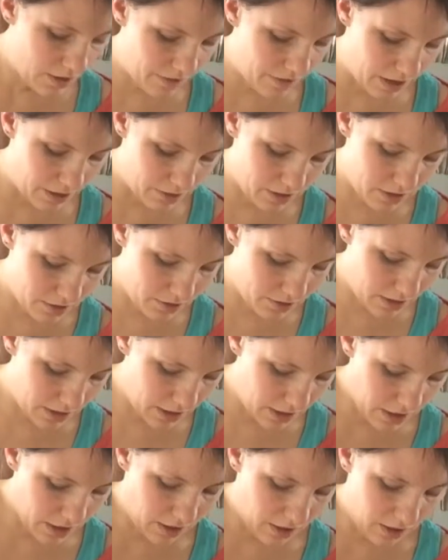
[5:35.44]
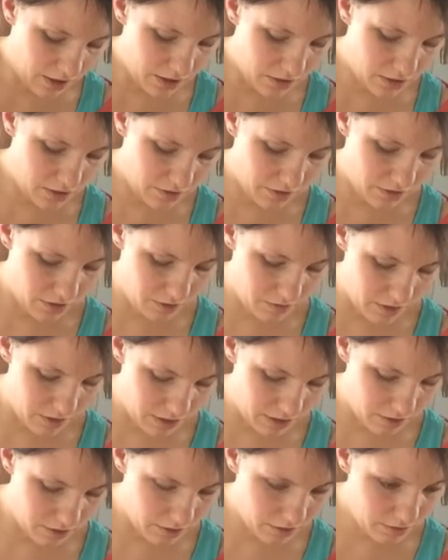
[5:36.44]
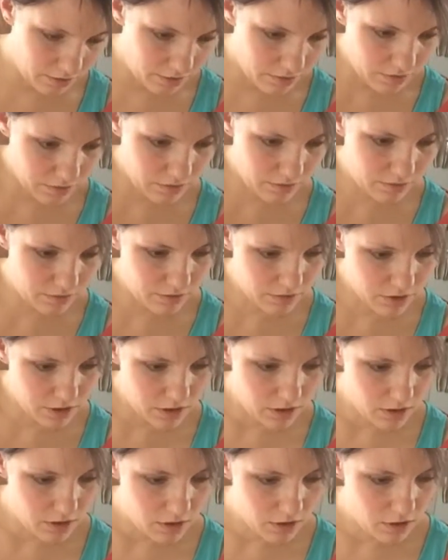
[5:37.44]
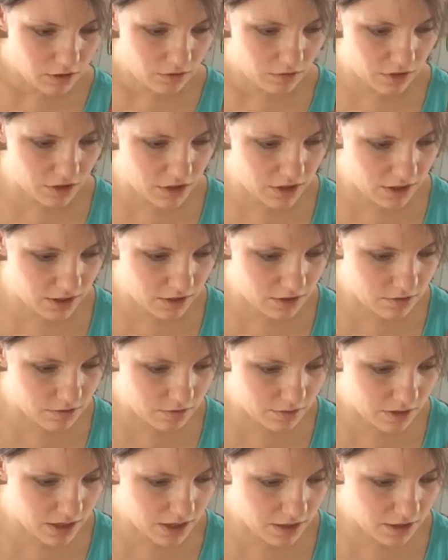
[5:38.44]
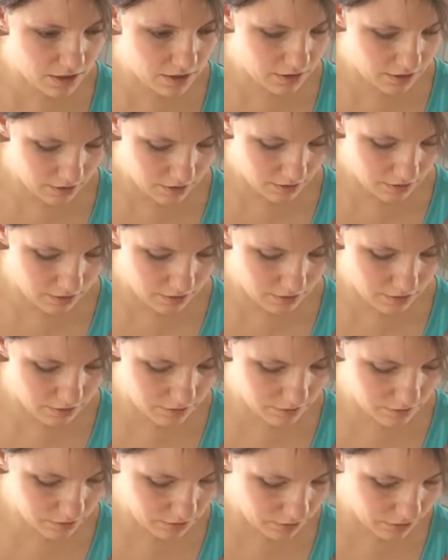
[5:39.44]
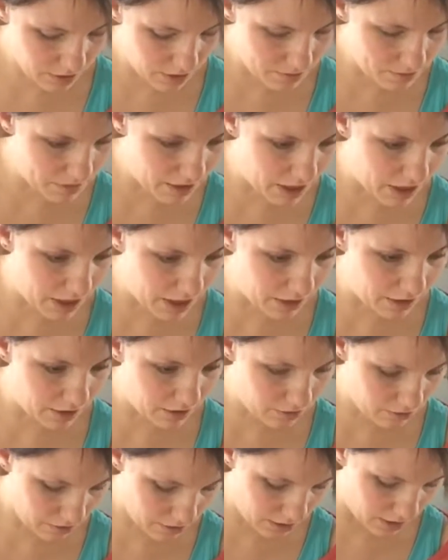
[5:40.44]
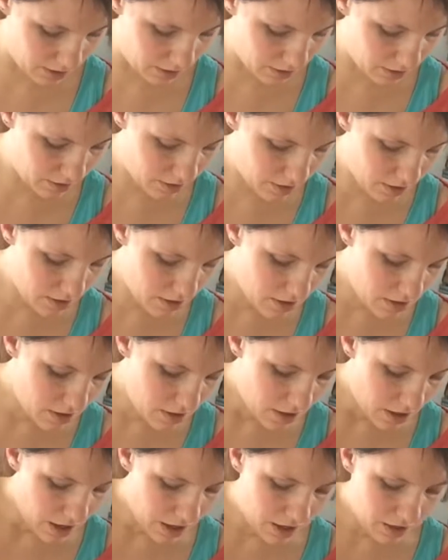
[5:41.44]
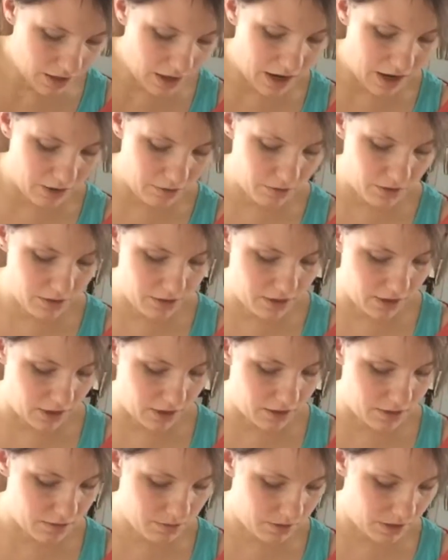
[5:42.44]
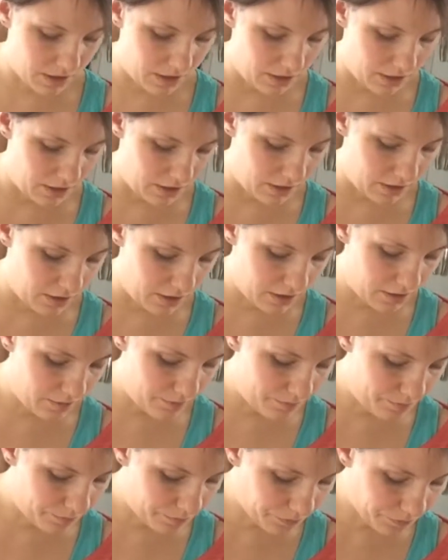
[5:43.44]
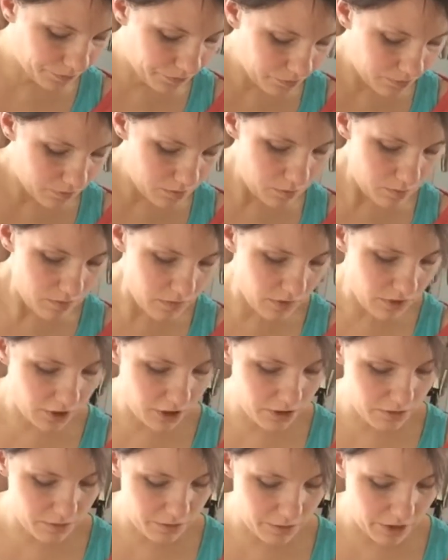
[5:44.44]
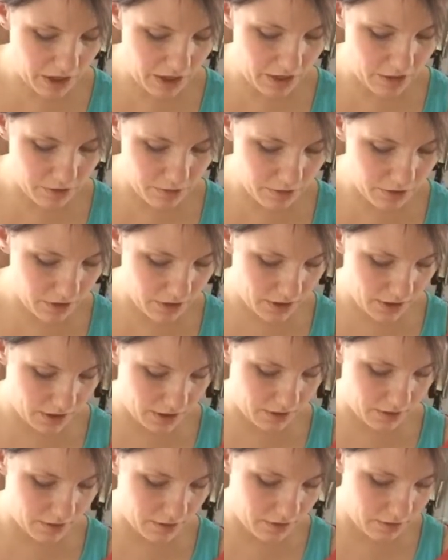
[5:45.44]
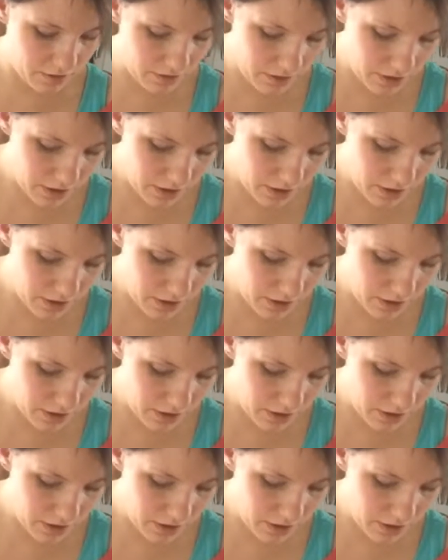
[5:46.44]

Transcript: if I was using carrots for a meal, which this week I'm not, I don't think. And I would dice what I needed. Because when Brian's working,